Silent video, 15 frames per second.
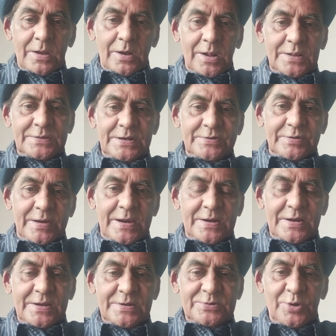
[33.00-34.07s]
All the
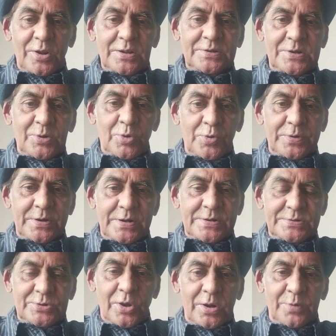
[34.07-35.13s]
trainers, all the
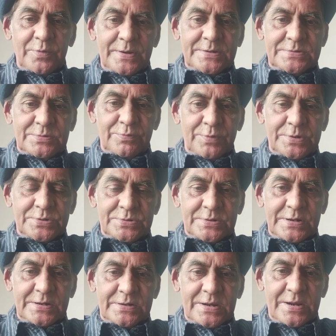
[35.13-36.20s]
owners always wish
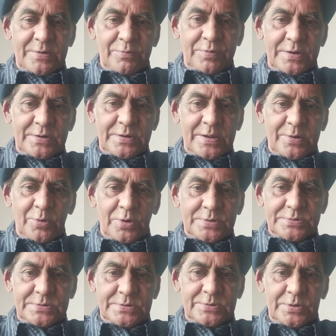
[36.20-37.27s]
that they win their
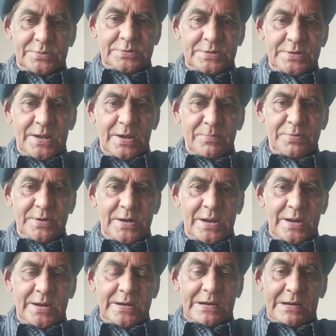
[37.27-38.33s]
horses on the derby
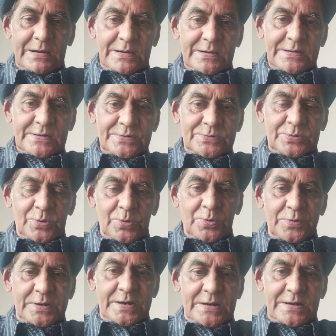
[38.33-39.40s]
day.
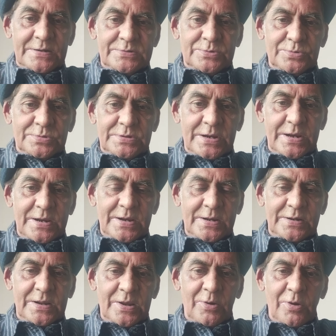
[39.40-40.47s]
So needless to say,
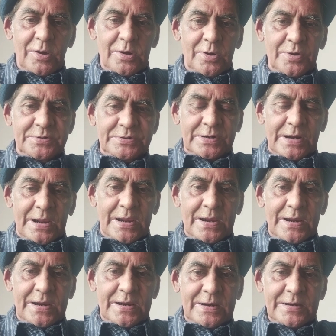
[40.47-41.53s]
they all on
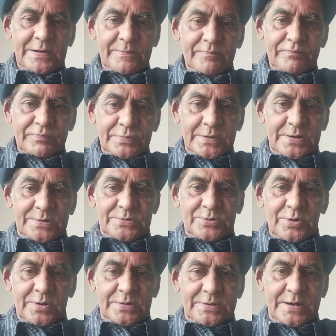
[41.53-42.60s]
try. It's
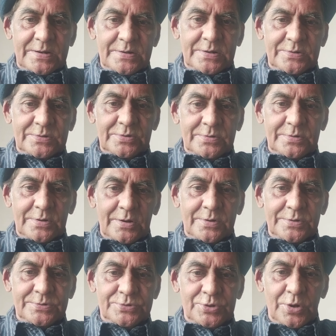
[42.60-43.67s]
not that he's not
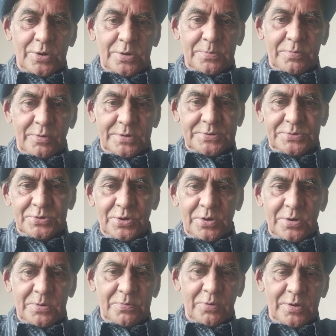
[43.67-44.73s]
on job,
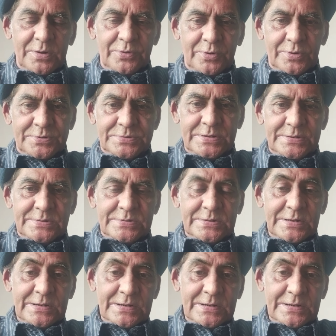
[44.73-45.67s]
all nonsense.